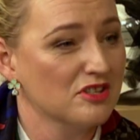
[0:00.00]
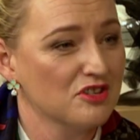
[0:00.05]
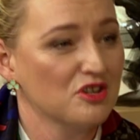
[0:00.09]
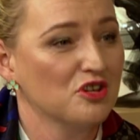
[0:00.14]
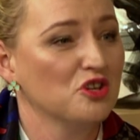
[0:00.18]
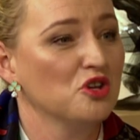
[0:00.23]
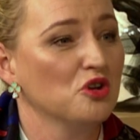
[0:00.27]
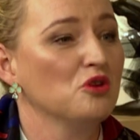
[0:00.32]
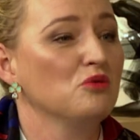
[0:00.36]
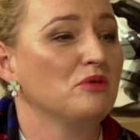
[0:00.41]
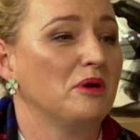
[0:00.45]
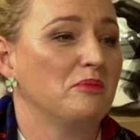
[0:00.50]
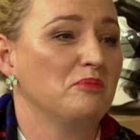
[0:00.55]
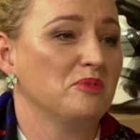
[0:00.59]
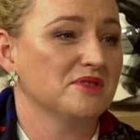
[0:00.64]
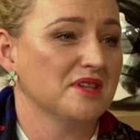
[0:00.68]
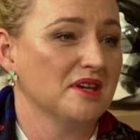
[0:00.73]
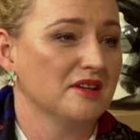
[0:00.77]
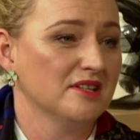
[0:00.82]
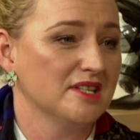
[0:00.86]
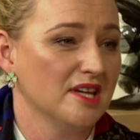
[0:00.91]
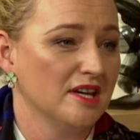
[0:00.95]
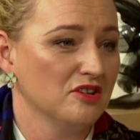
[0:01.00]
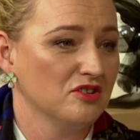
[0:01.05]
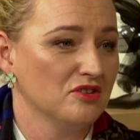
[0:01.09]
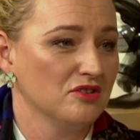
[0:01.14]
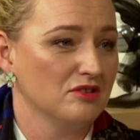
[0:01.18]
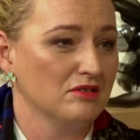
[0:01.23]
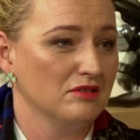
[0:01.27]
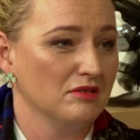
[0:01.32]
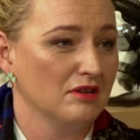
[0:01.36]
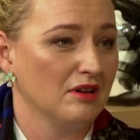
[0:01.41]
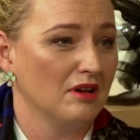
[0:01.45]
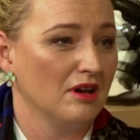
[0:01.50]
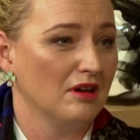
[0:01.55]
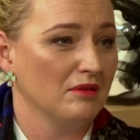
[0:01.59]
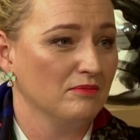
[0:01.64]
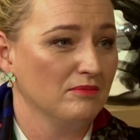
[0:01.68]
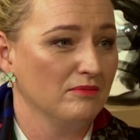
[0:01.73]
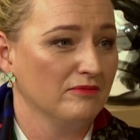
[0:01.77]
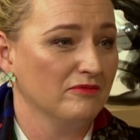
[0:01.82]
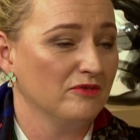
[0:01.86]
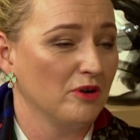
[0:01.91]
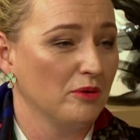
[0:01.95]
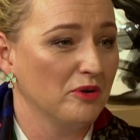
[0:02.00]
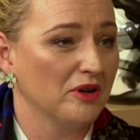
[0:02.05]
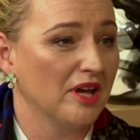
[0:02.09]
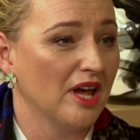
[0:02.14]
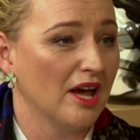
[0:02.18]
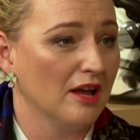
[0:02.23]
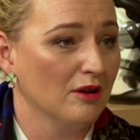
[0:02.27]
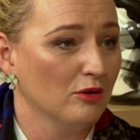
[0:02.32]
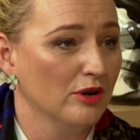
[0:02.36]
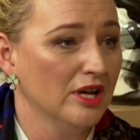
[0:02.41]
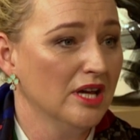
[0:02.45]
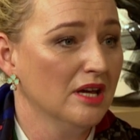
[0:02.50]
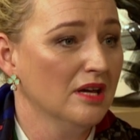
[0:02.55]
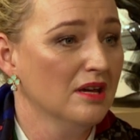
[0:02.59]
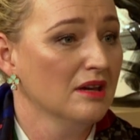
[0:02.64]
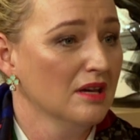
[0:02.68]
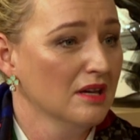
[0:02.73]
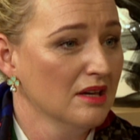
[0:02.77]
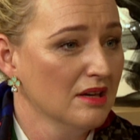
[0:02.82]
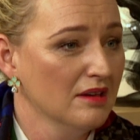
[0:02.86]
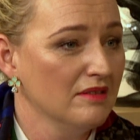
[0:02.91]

you can secure representation um, from a gallery,